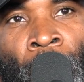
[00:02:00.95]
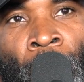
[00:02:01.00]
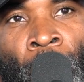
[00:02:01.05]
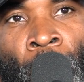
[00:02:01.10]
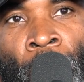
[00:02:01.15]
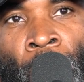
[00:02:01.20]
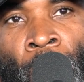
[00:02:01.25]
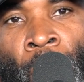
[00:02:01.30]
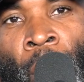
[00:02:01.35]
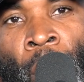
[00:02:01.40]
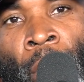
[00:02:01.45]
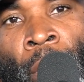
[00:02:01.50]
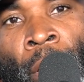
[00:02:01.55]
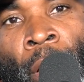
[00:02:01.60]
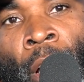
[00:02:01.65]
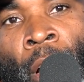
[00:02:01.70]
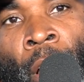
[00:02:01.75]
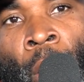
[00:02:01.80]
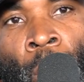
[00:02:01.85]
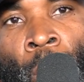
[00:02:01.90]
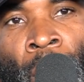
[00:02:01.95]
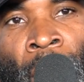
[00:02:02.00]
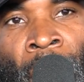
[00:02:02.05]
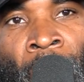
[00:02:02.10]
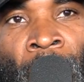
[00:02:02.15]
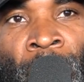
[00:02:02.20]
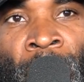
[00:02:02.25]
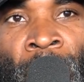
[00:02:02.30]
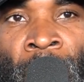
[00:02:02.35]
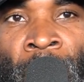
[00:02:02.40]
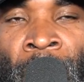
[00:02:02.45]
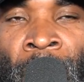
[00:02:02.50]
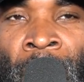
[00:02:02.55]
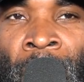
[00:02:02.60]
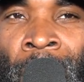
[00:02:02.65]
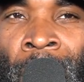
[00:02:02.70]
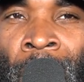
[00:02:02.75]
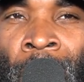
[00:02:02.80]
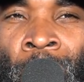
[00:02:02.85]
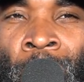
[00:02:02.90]
You heard Coach Calvin say that
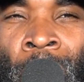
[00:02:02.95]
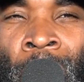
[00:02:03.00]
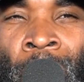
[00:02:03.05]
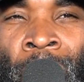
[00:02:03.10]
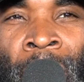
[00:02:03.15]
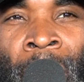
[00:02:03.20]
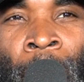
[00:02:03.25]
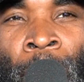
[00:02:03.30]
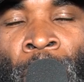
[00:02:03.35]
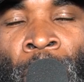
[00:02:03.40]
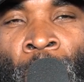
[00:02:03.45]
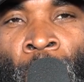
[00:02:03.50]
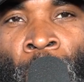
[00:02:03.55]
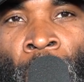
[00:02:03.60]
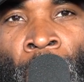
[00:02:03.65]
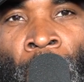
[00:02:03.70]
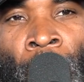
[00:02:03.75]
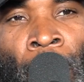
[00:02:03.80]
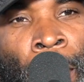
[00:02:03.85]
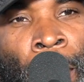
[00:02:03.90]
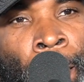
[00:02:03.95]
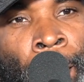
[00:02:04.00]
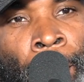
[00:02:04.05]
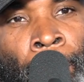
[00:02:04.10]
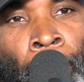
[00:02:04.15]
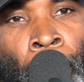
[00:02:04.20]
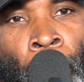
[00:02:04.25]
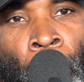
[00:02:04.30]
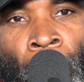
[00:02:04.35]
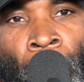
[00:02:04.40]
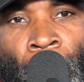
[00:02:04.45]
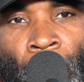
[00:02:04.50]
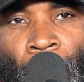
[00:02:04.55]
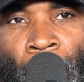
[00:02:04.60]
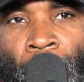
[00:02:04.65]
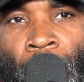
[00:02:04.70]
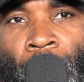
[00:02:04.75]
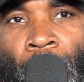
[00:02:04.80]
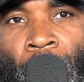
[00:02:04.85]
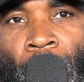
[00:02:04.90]
he thought the fight was too early,
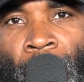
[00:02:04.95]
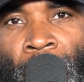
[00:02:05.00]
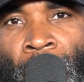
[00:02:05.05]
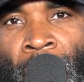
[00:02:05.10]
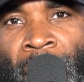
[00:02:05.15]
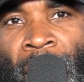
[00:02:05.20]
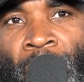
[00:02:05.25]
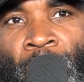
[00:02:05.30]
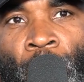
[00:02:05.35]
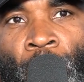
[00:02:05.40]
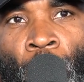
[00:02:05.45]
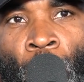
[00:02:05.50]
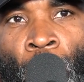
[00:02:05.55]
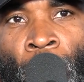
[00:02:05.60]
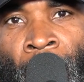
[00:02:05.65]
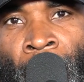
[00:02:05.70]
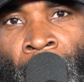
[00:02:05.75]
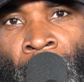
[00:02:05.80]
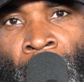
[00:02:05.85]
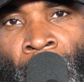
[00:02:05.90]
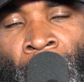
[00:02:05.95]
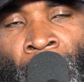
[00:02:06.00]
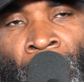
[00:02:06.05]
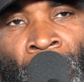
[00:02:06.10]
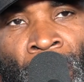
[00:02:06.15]
and Tank showed why there's